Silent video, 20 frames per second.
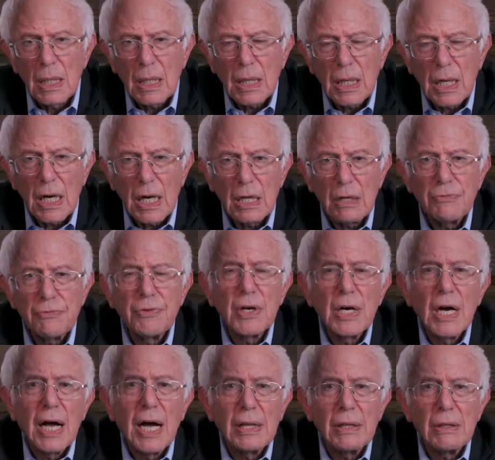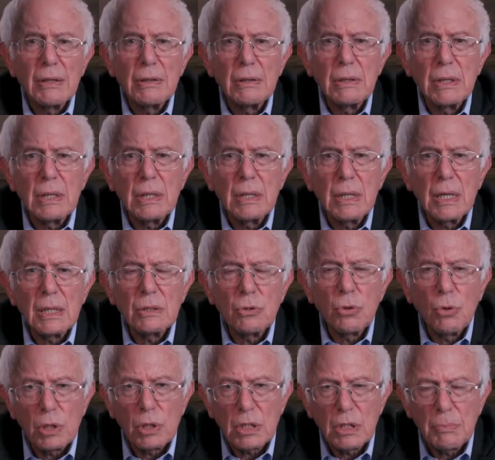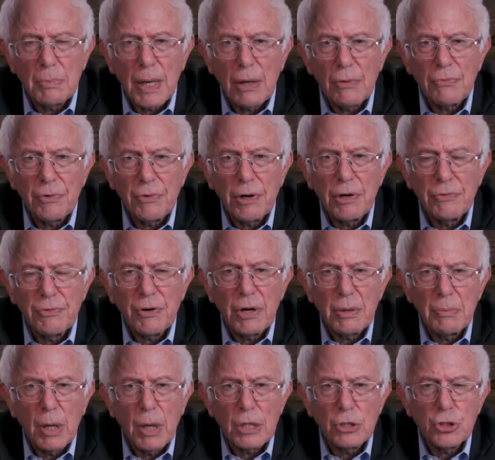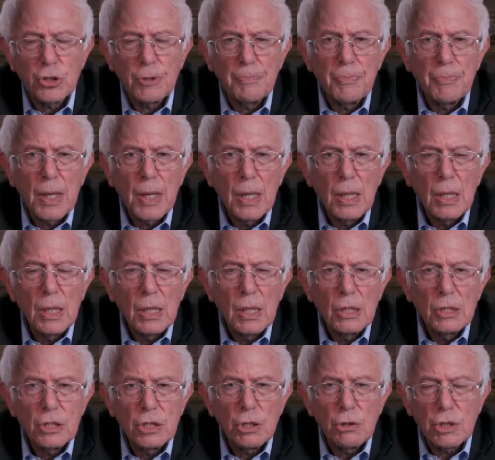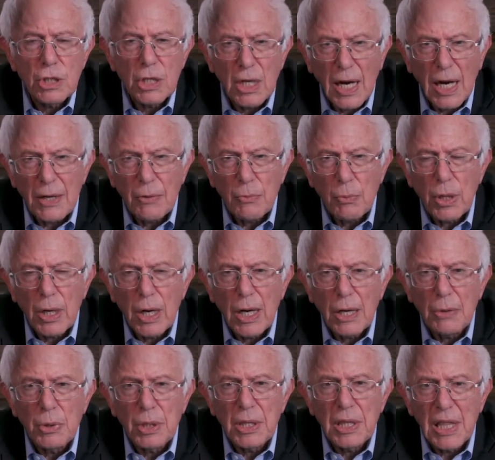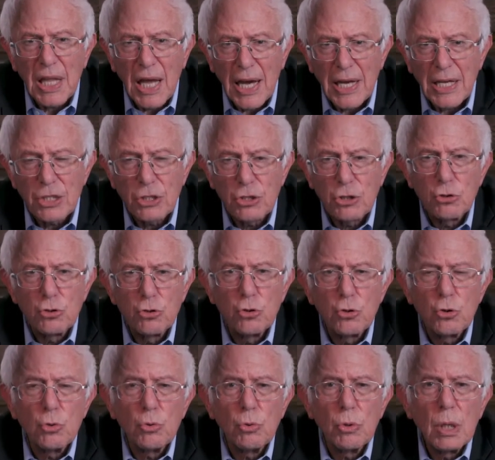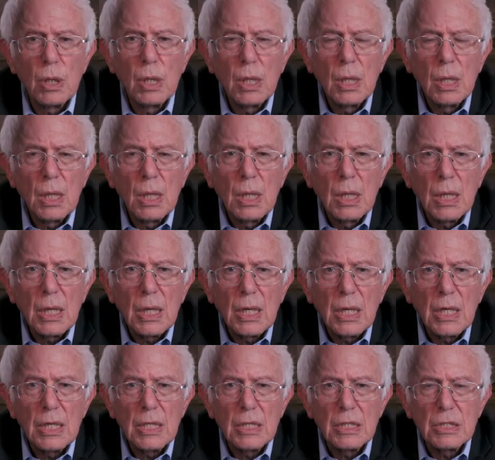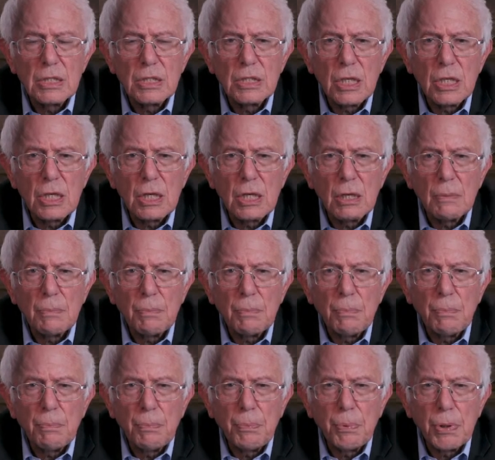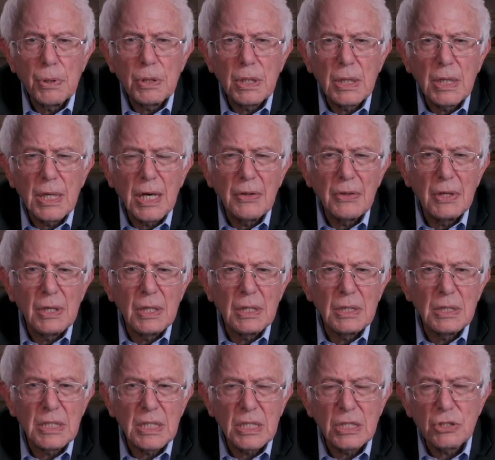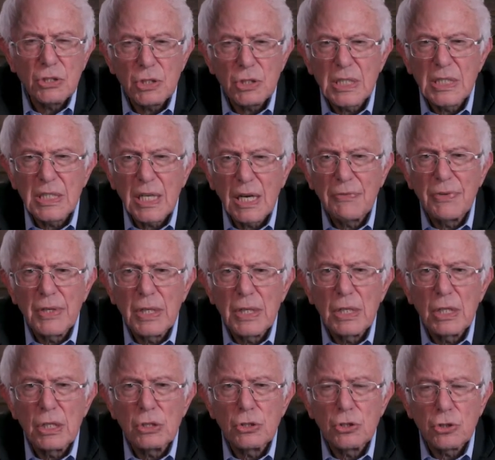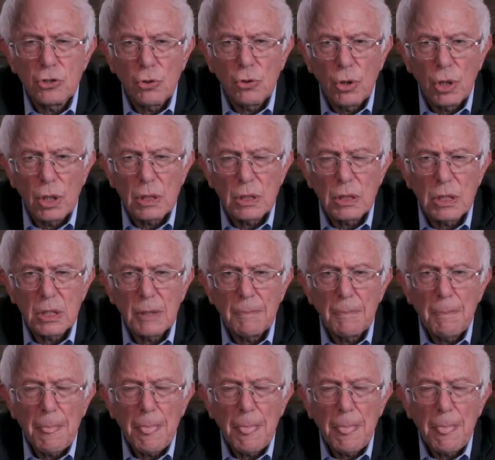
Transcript: kind of forgotten. They're not talked about very, very much. So tonight, what I would like to do is put together six or seven songs